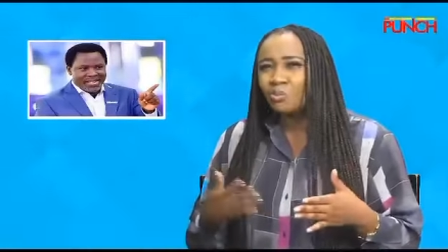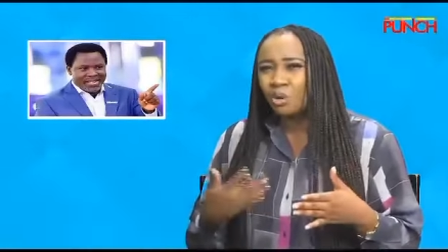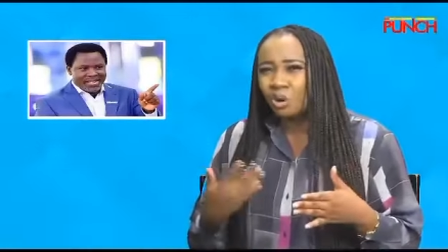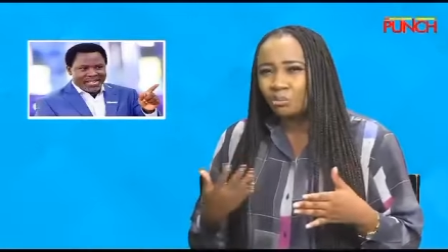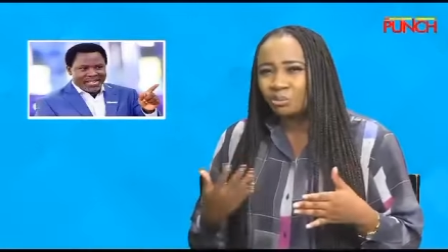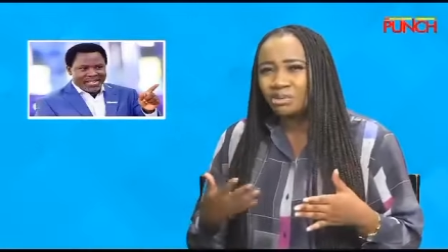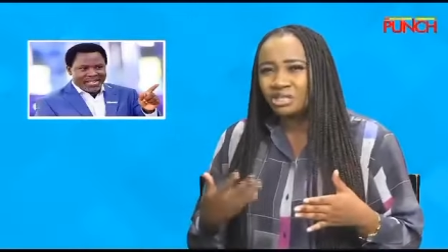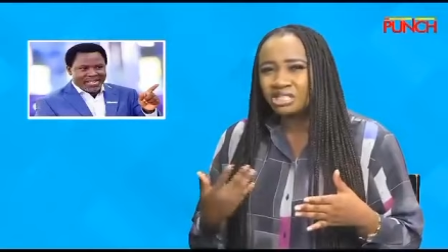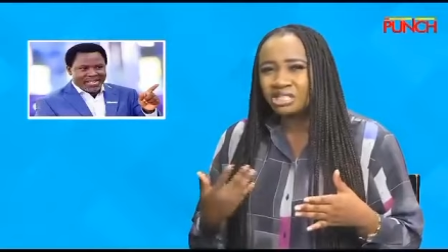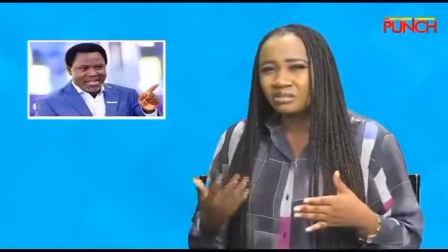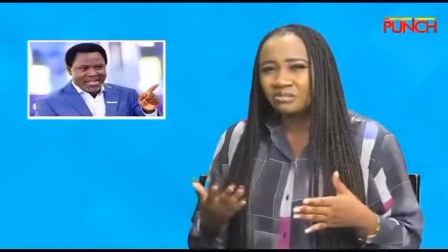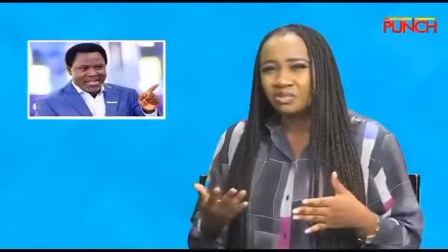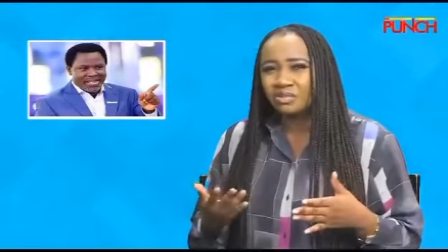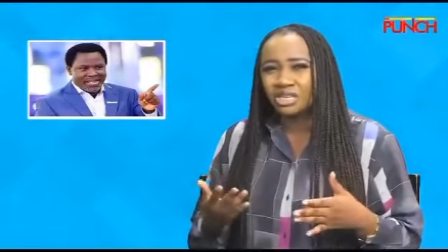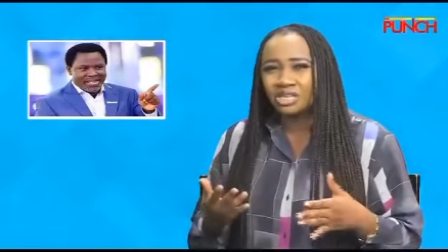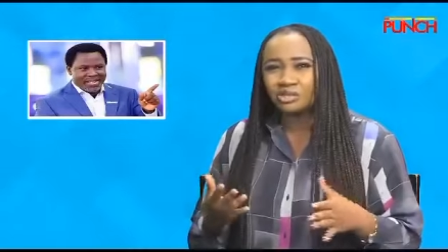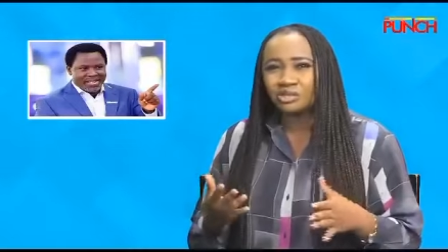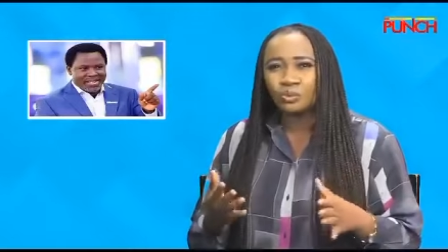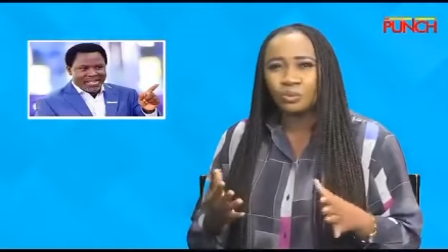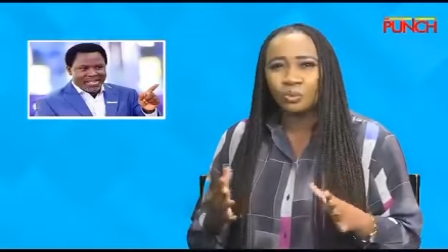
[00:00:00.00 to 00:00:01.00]
worries
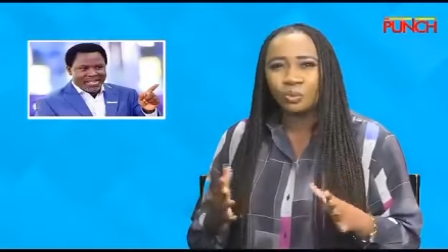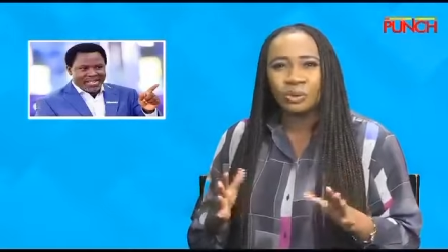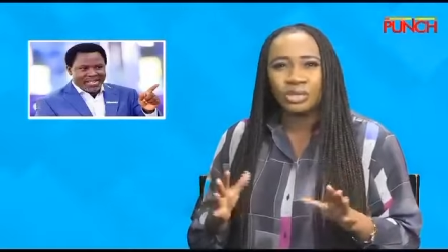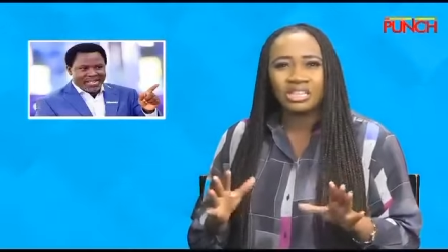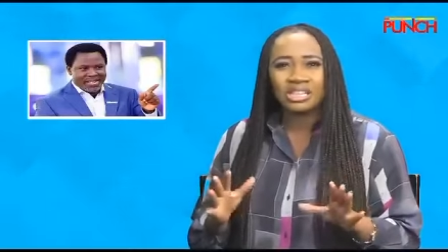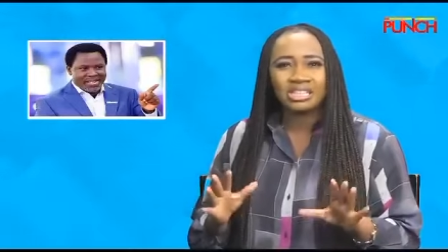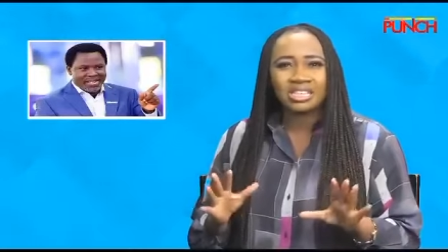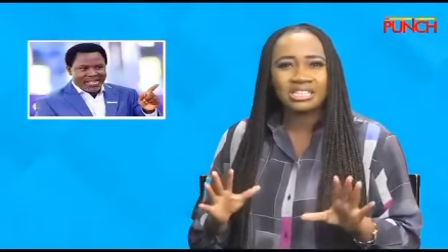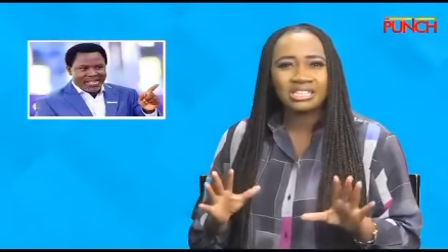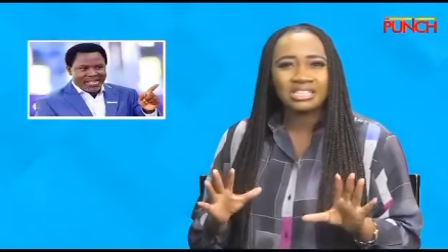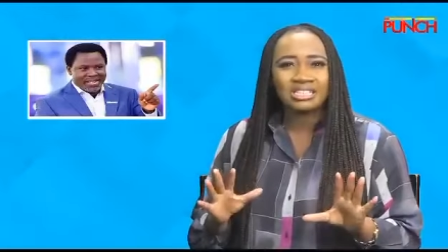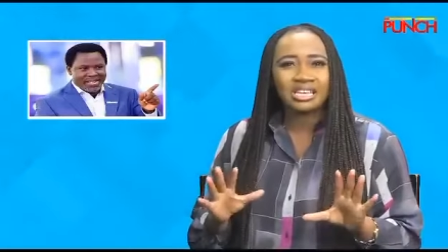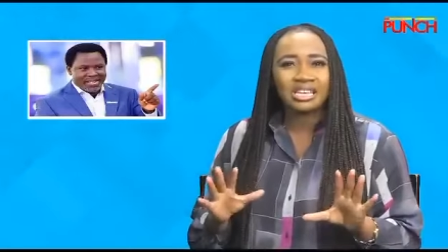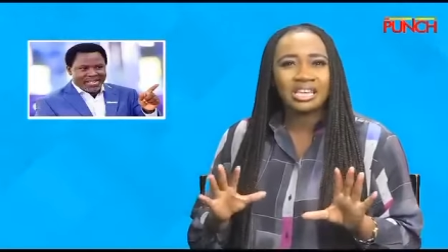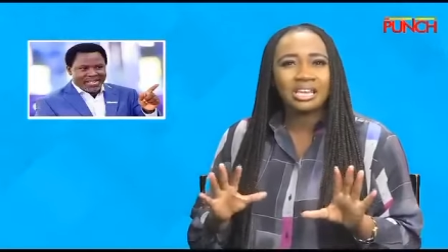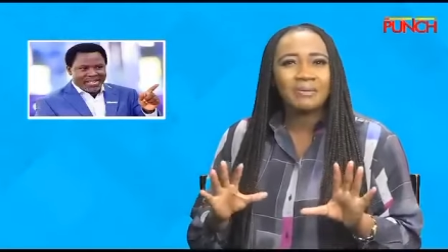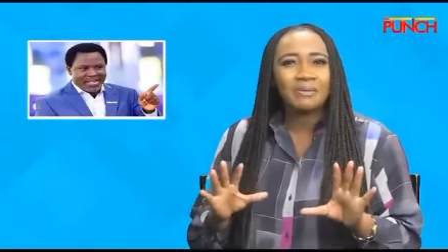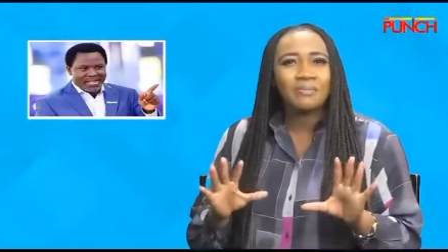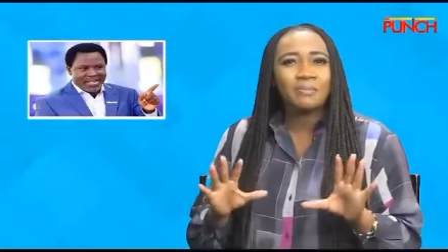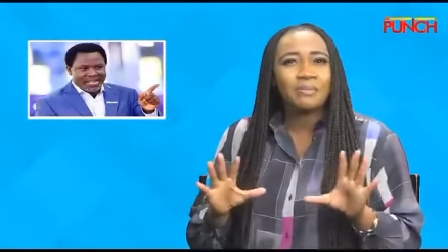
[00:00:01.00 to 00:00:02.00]
me to witness the
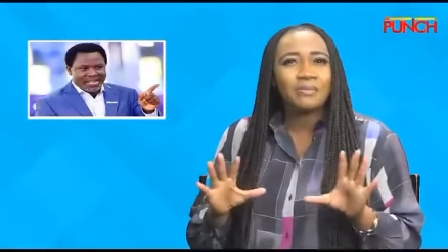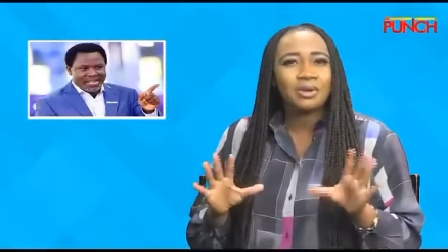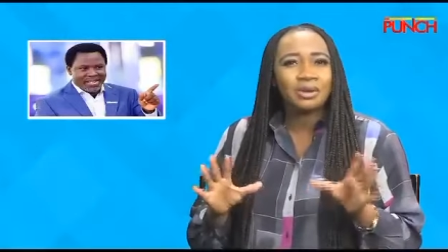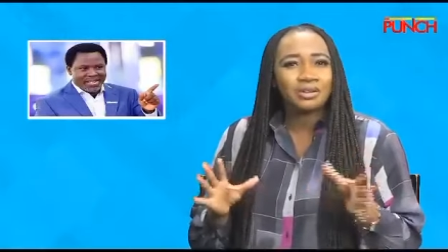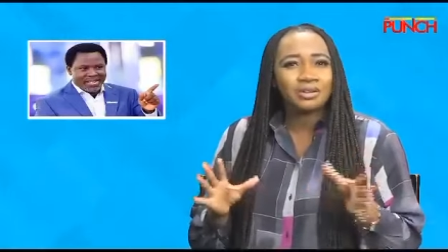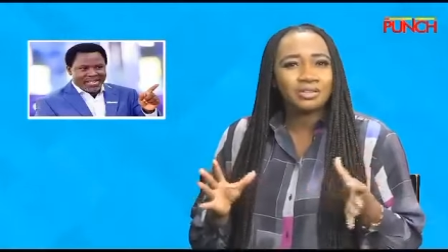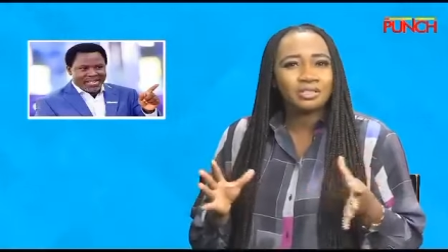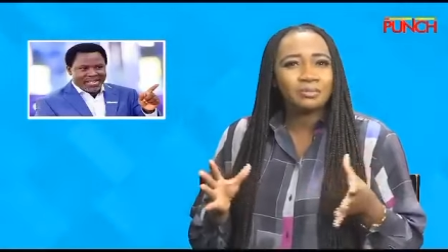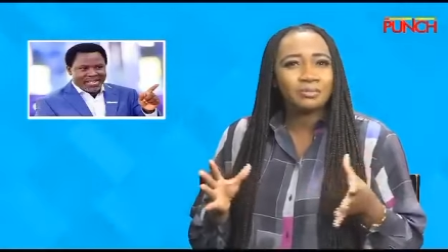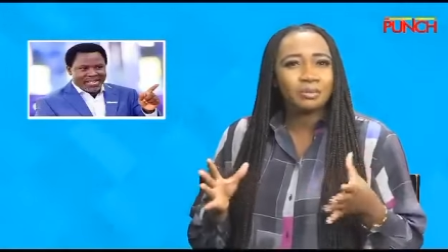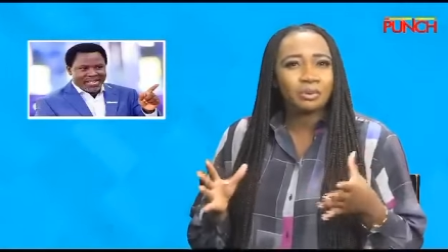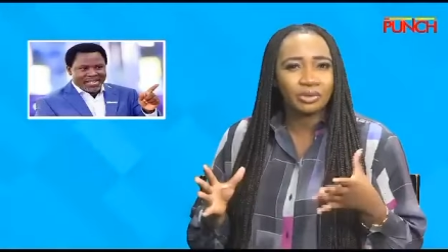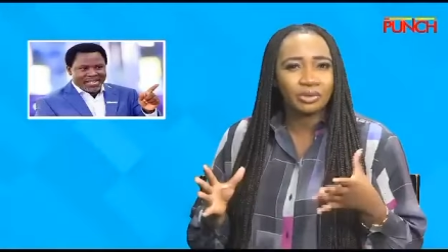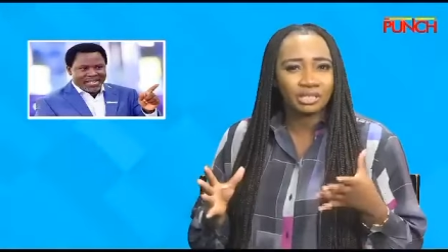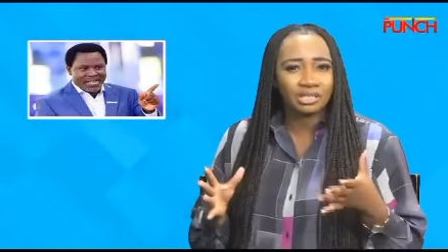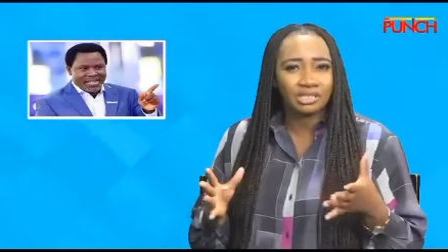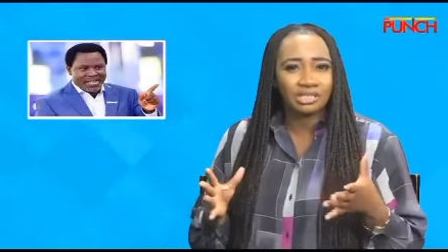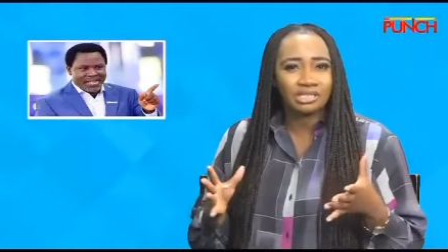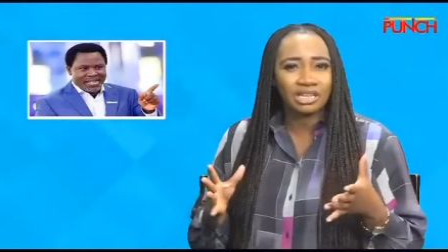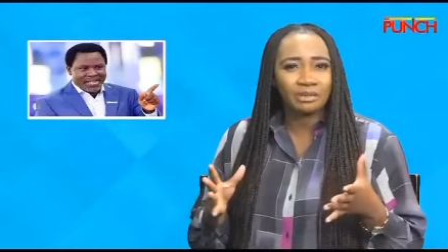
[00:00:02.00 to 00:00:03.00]
immense
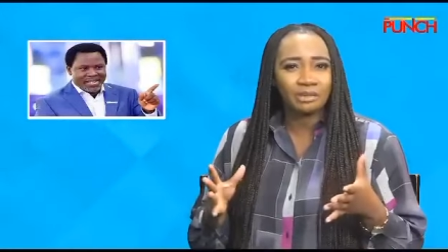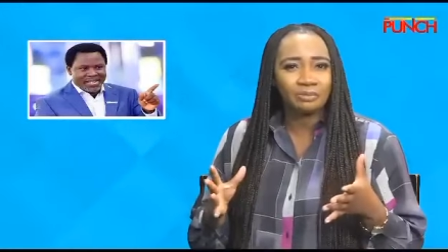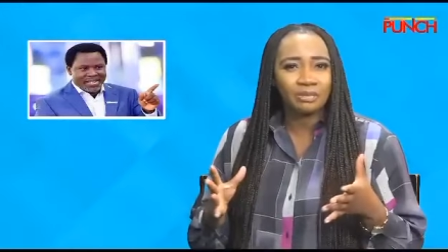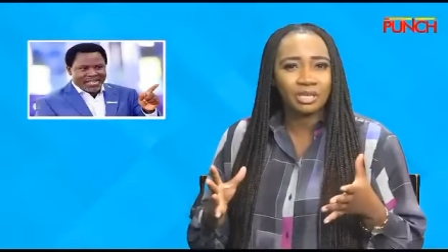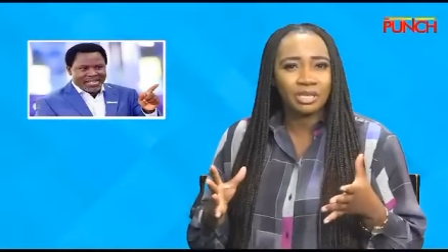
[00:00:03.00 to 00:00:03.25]
burden that